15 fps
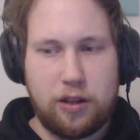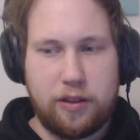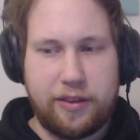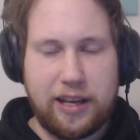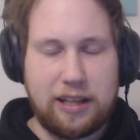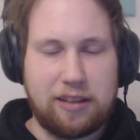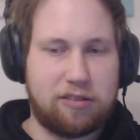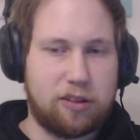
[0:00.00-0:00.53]

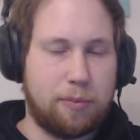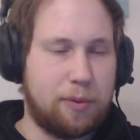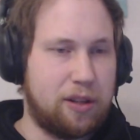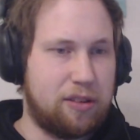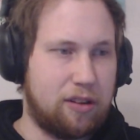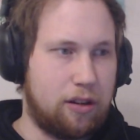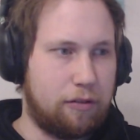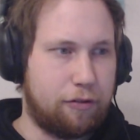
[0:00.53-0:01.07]
that
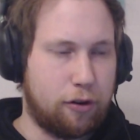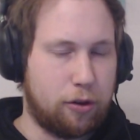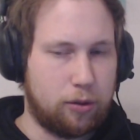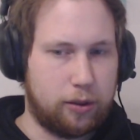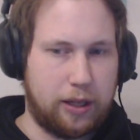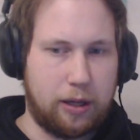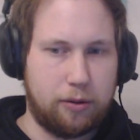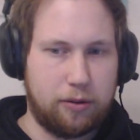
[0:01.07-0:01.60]
summons an
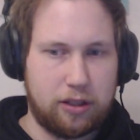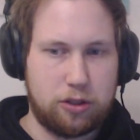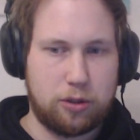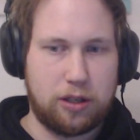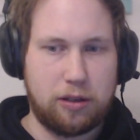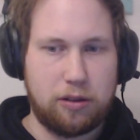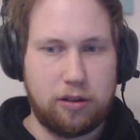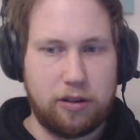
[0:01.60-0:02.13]
Infernal now that you
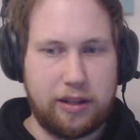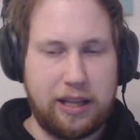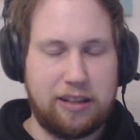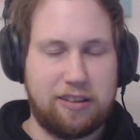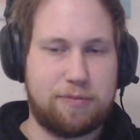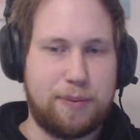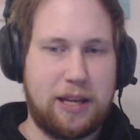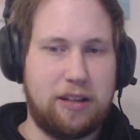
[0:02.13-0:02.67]
can
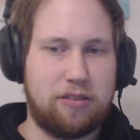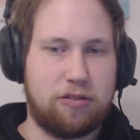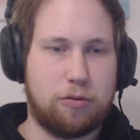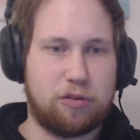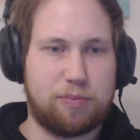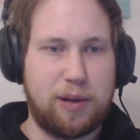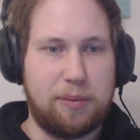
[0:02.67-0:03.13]
then spend